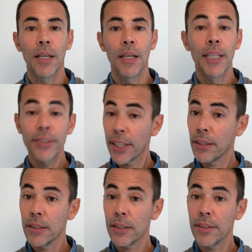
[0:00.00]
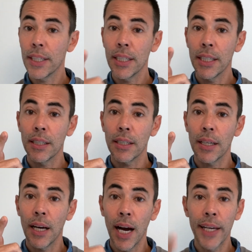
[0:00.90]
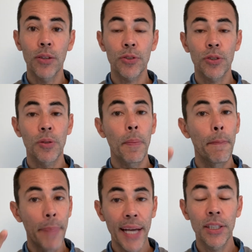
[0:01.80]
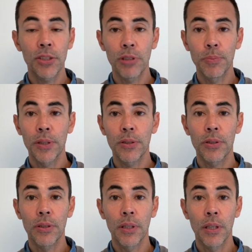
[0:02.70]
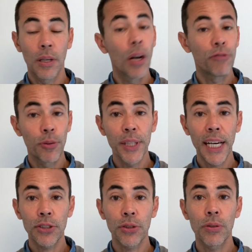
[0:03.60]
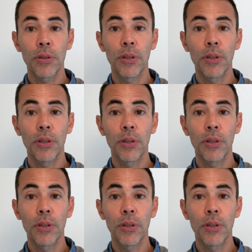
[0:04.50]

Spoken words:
Let's take a look at the IELTS band descriptors from the actual